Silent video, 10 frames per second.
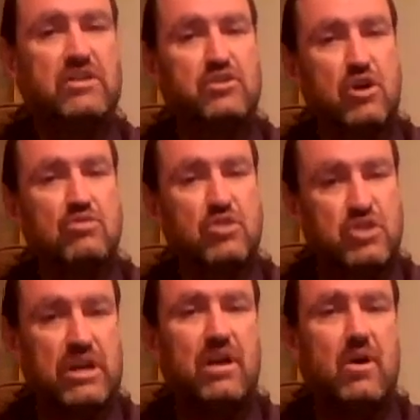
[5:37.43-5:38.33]
don't
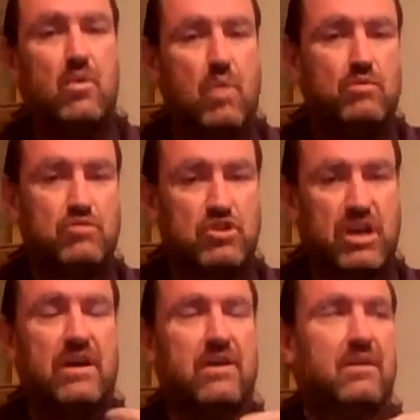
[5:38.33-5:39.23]
ya, won't
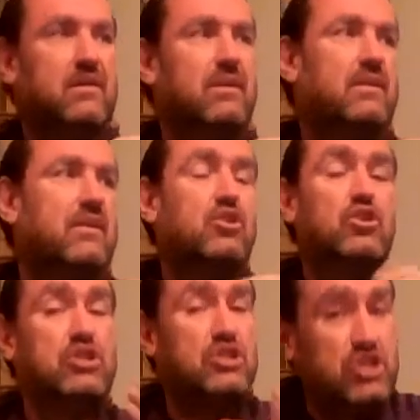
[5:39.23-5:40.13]
ya,
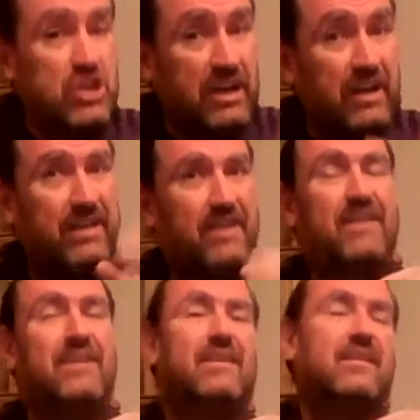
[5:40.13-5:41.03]
couldn't ya,
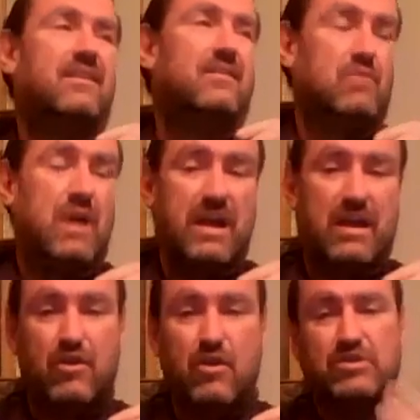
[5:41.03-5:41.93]
right?
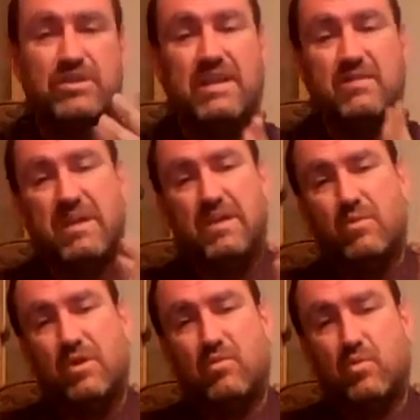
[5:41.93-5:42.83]
And those tend to be
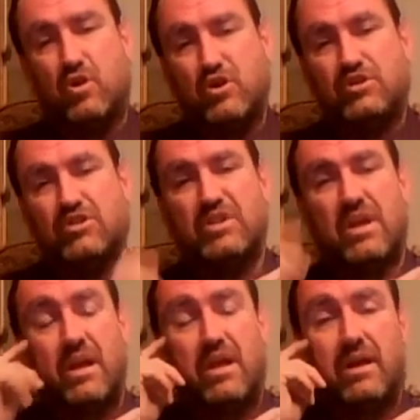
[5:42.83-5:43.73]
with words.
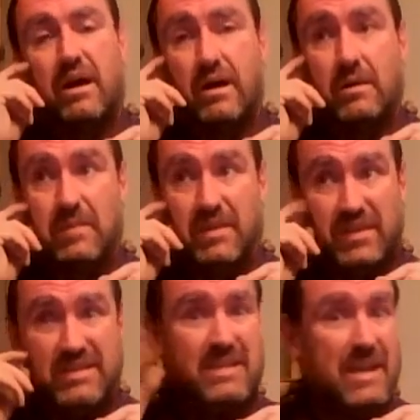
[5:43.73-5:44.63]
In
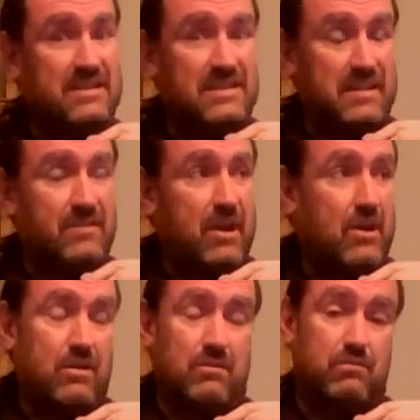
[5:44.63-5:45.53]
this case,
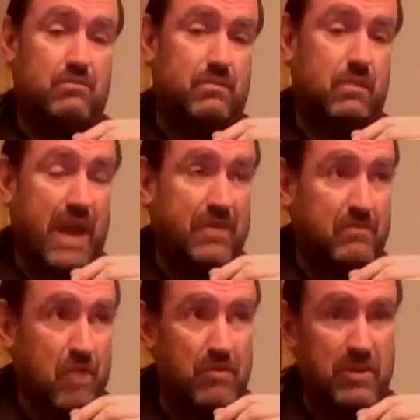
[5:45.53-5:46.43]
they're at the
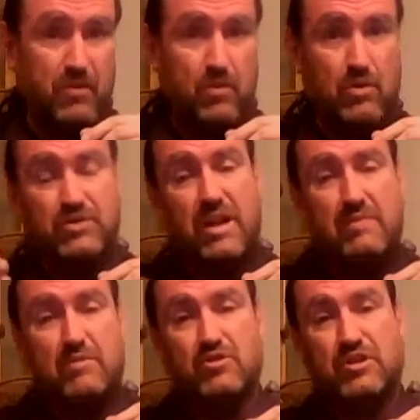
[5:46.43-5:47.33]
moment the words that
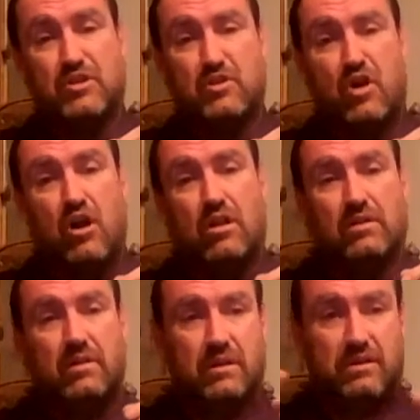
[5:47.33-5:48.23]
I'm using are
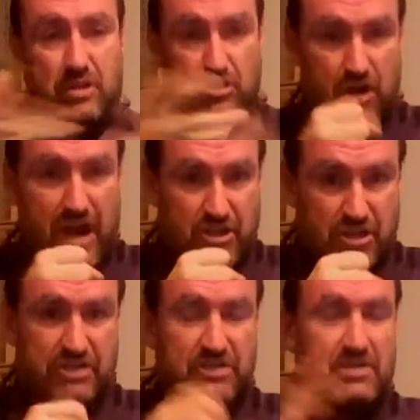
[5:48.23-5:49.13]
all
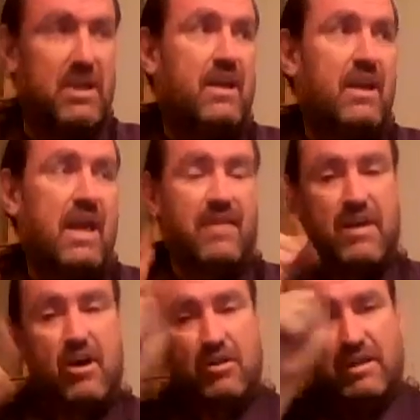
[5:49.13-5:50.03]
contractions, and
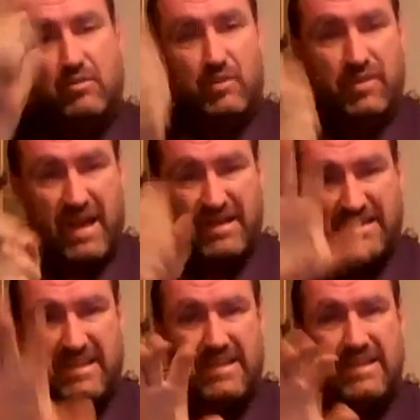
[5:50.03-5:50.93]
they all end with that
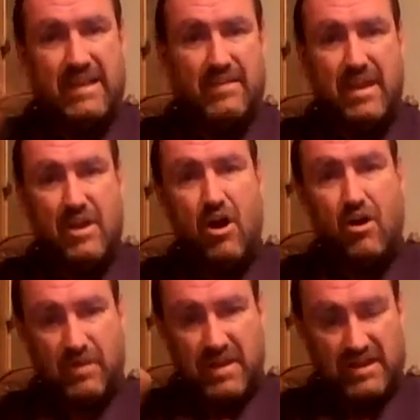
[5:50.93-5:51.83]
T, and
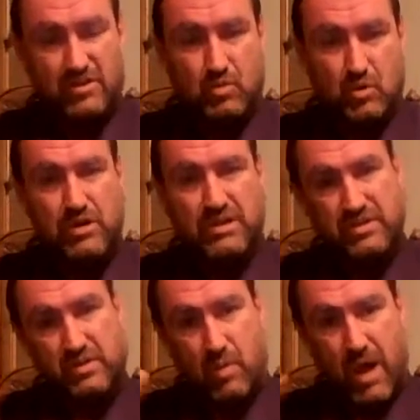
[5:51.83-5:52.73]
the next word is
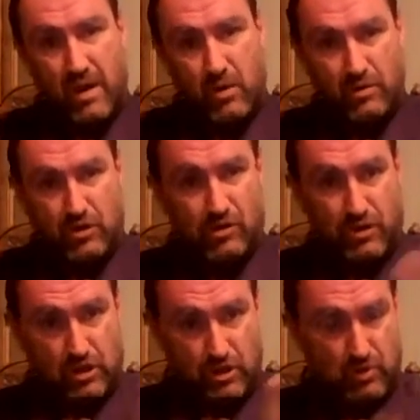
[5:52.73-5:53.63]
the YOU,
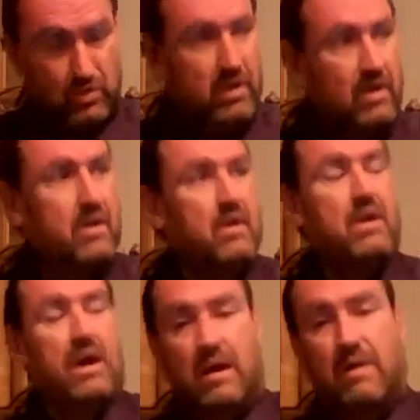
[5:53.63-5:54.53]
the U.
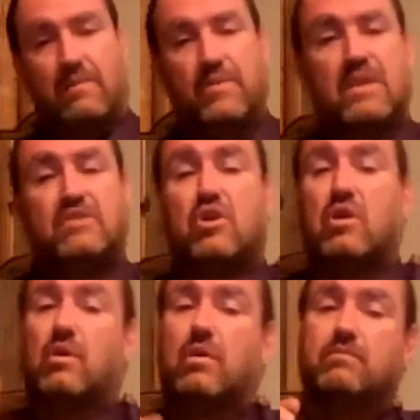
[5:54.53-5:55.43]

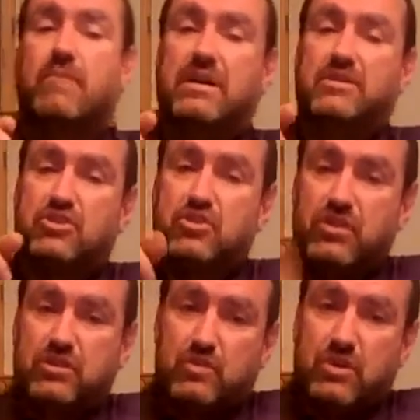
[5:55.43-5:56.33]
But
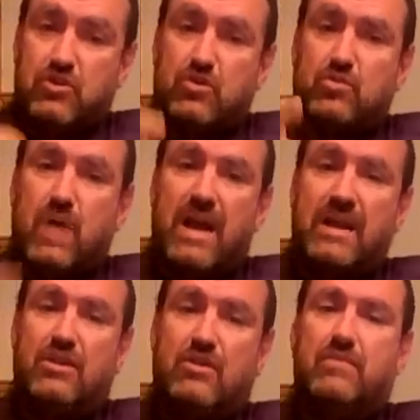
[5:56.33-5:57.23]
students, when you're
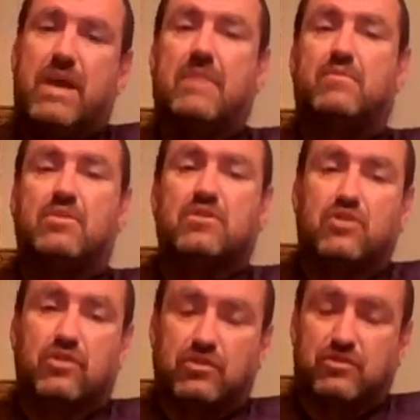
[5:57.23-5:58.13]
writing your paper,
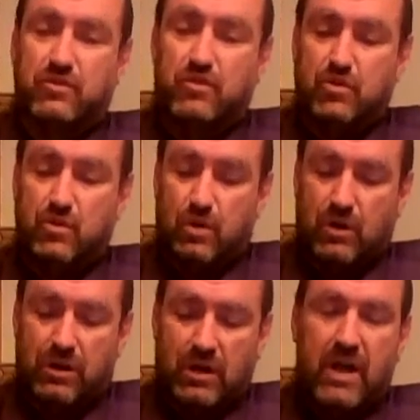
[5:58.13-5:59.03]
so those of you who
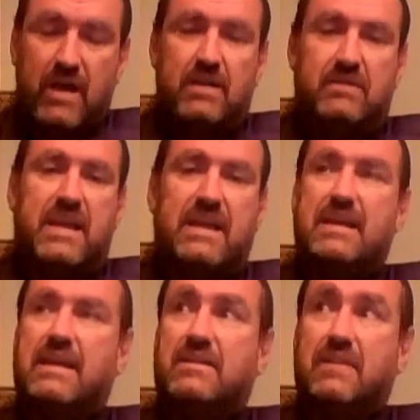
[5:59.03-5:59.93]
are
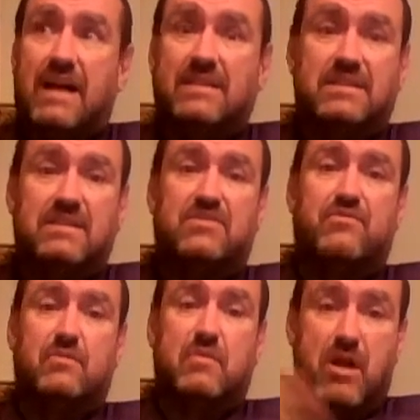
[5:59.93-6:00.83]
taking classes
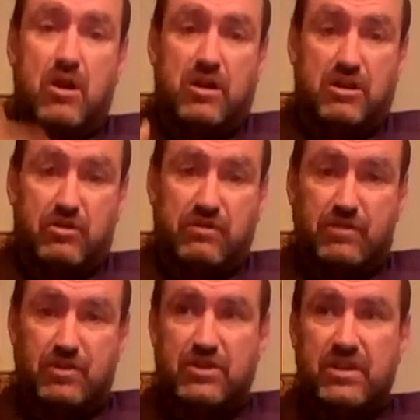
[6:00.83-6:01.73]
from American
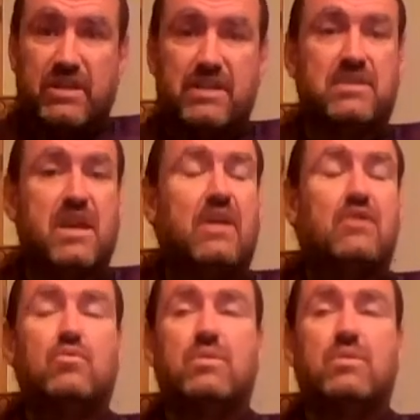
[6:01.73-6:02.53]
universities, you